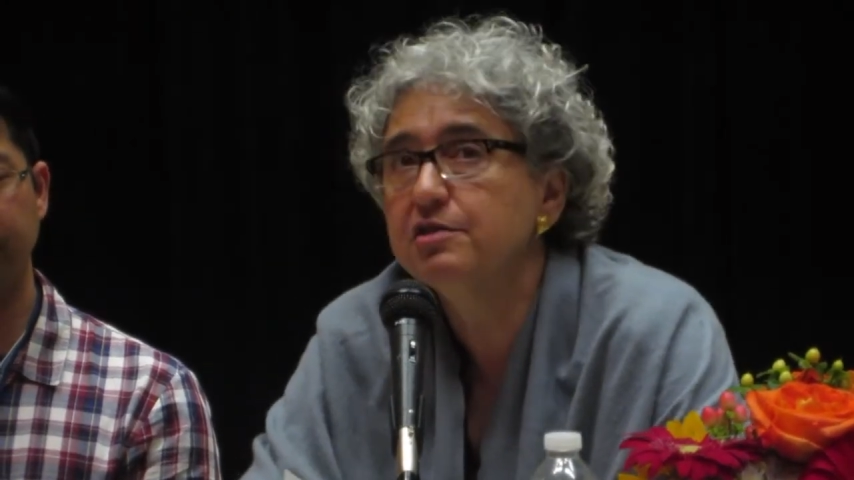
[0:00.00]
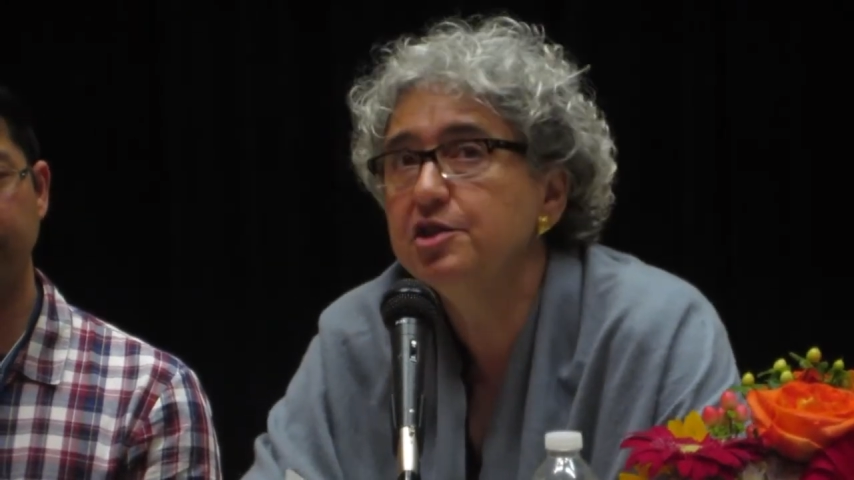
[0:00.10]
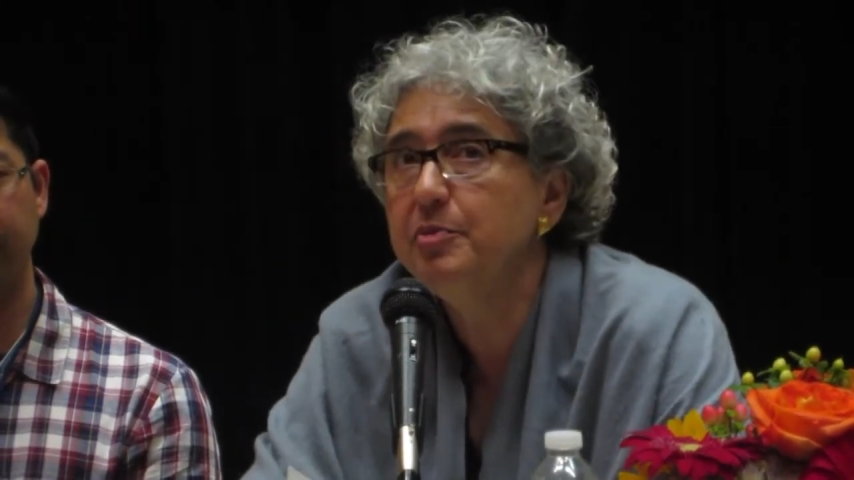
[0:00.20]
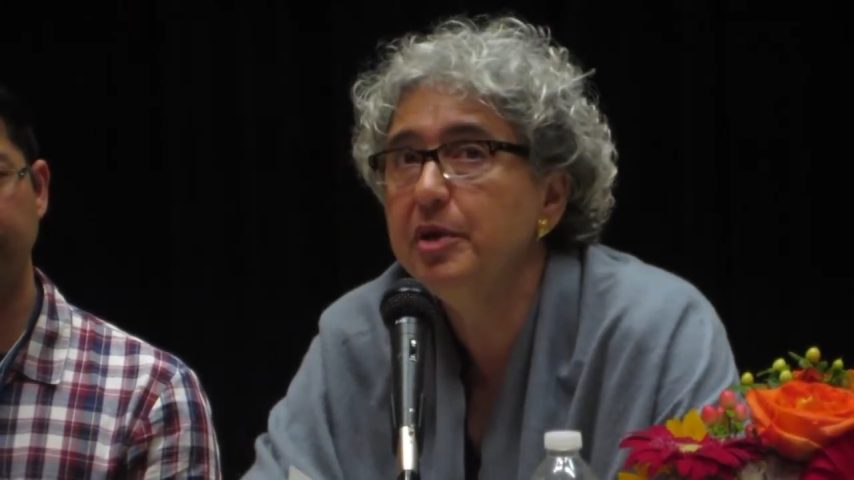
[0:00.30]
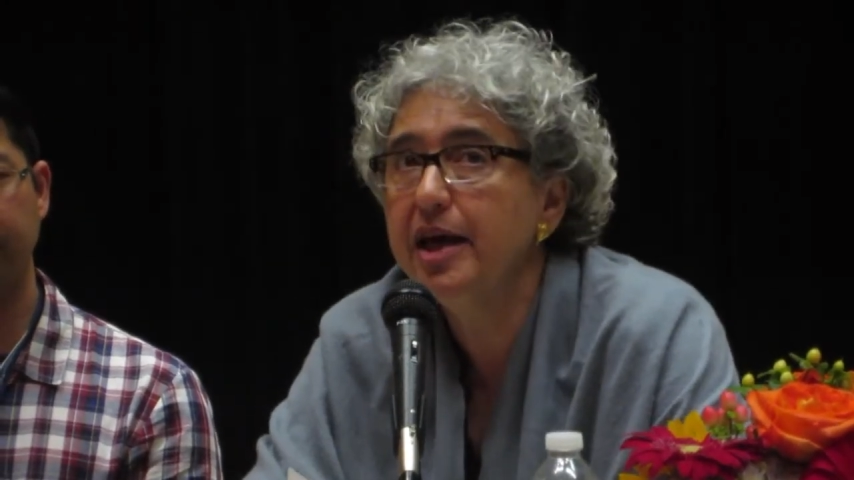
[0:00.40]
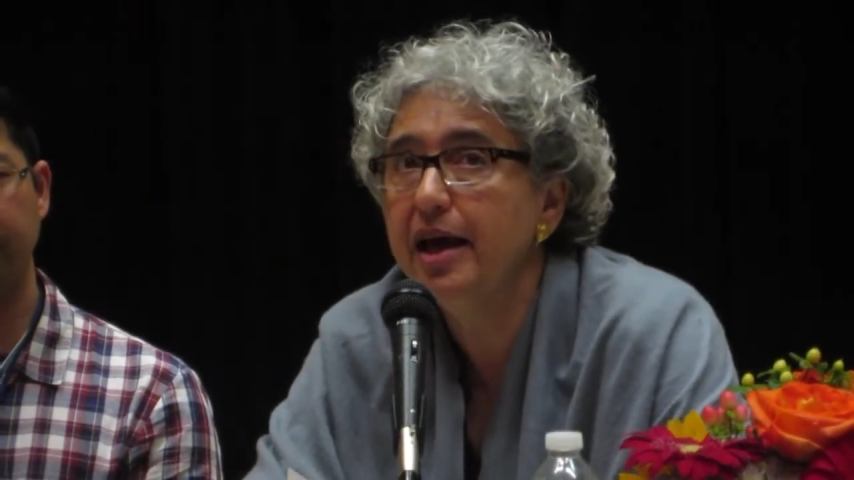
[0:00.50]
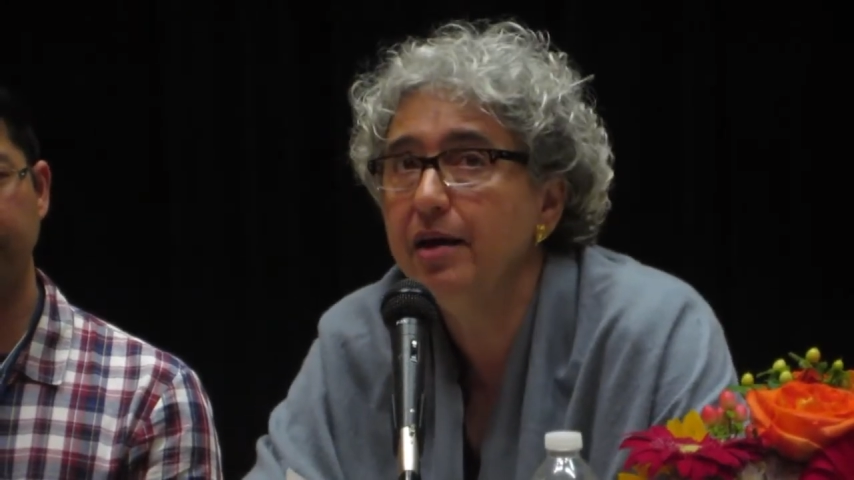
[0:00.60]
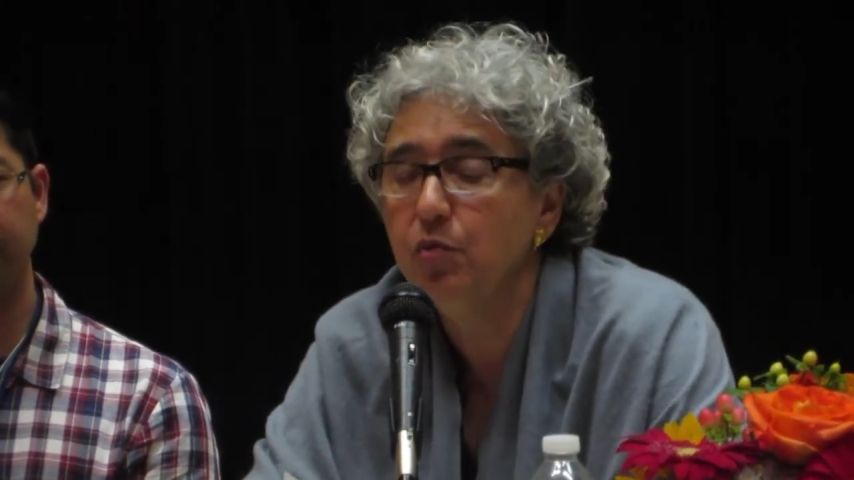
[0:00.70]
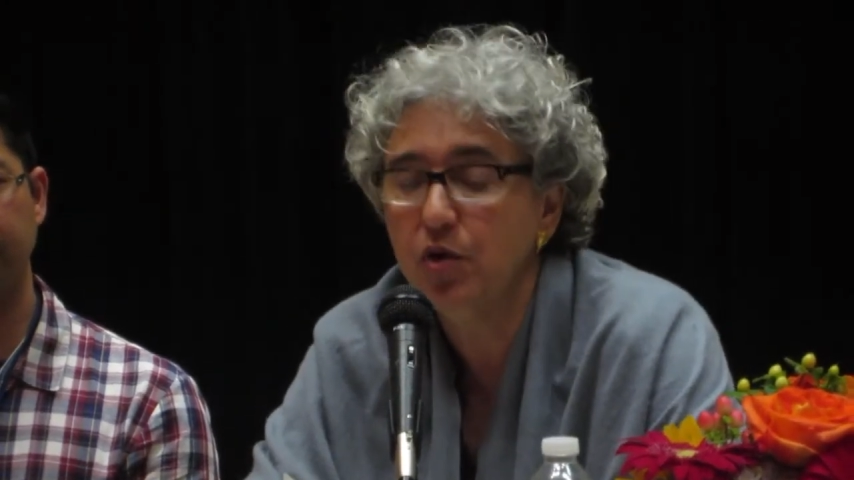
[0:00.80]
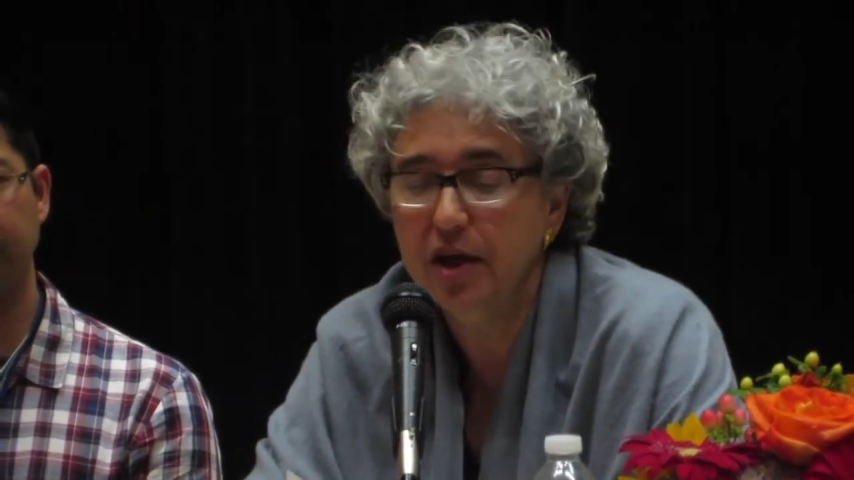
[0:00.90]
She
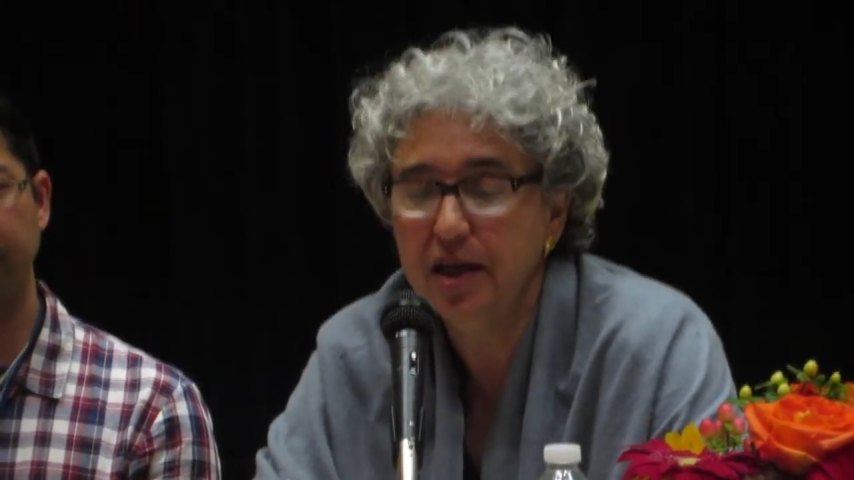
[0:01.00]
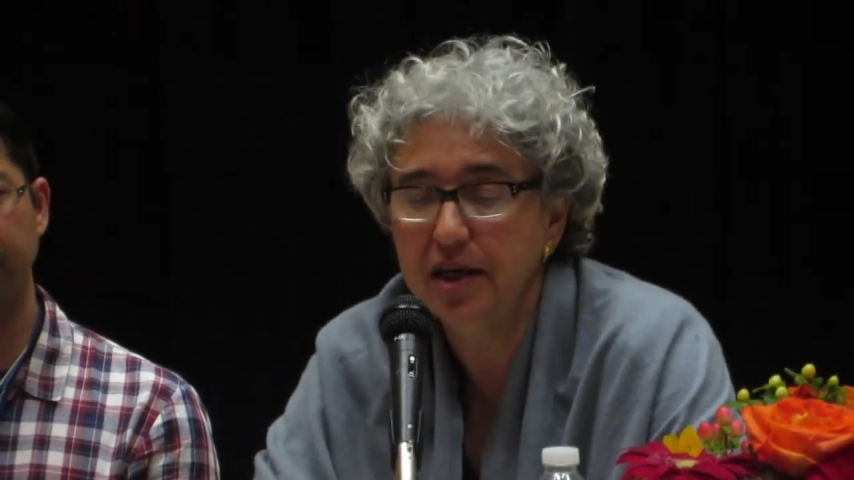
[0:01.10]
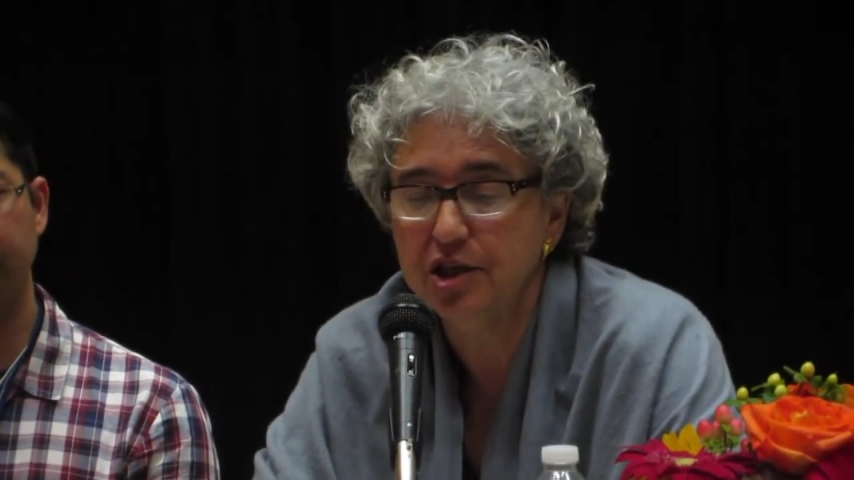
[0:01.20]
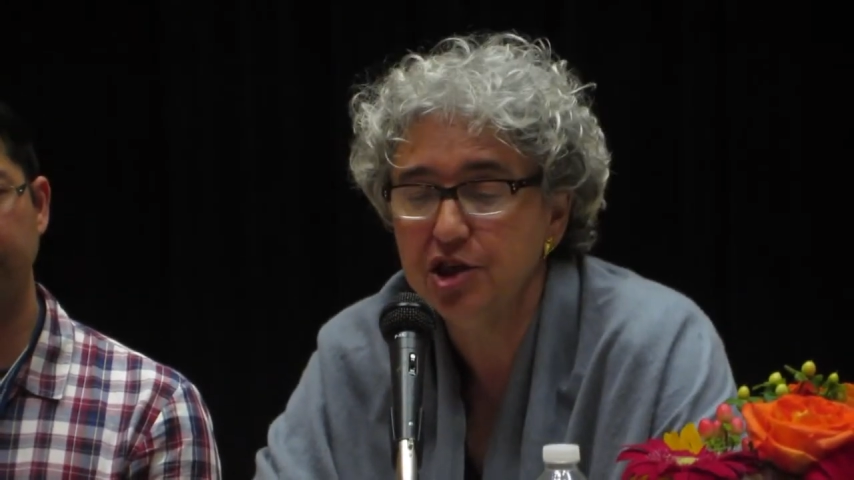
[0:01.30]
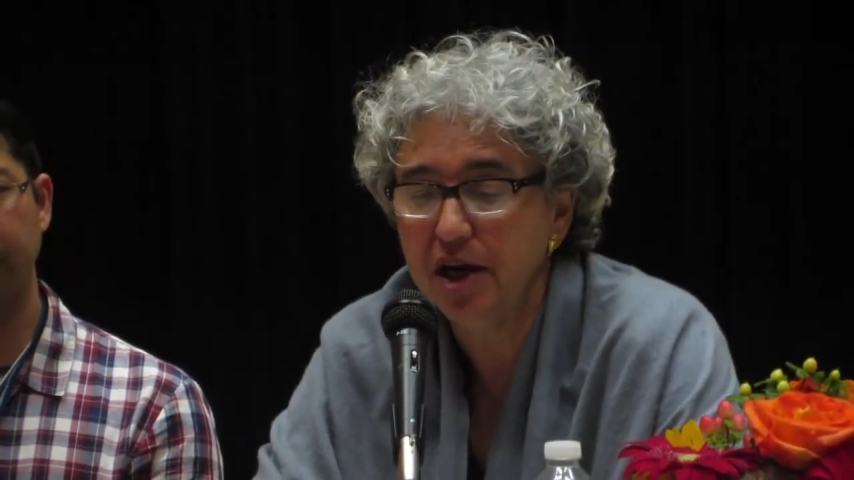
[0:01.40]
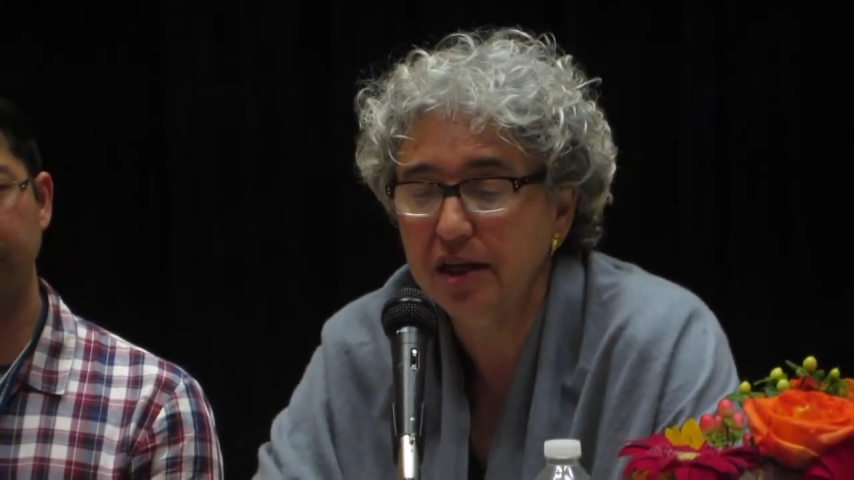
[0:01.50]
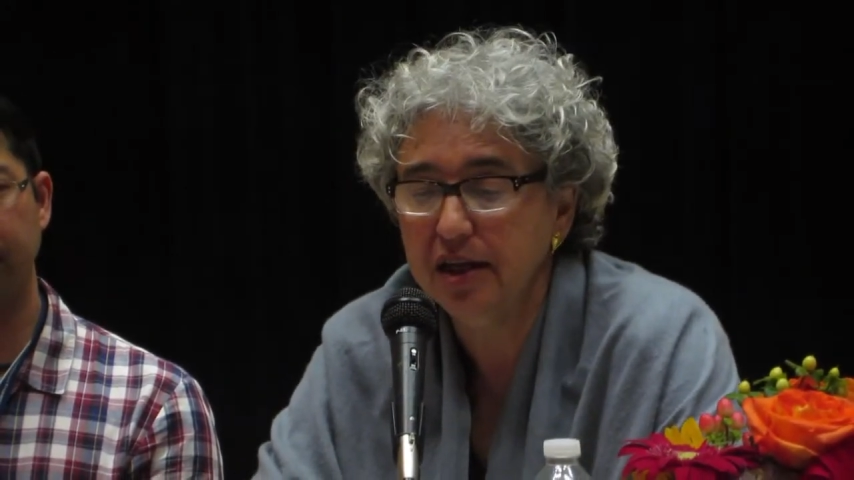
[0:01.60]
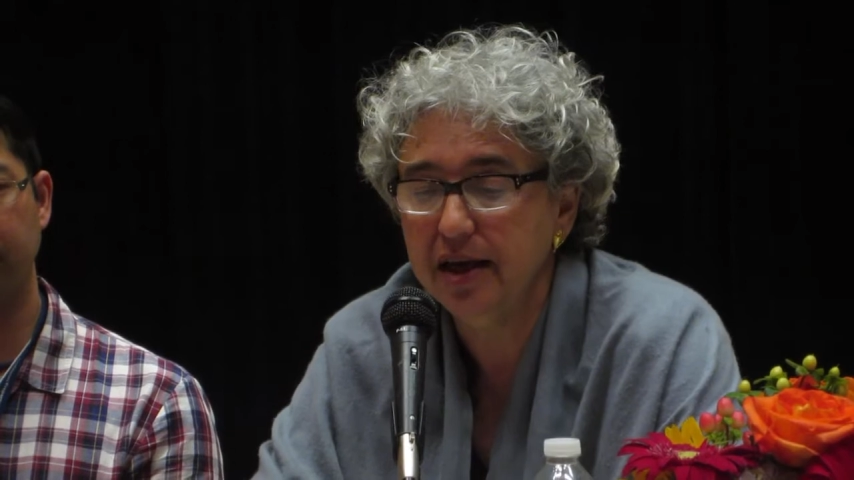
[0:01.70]
began working in child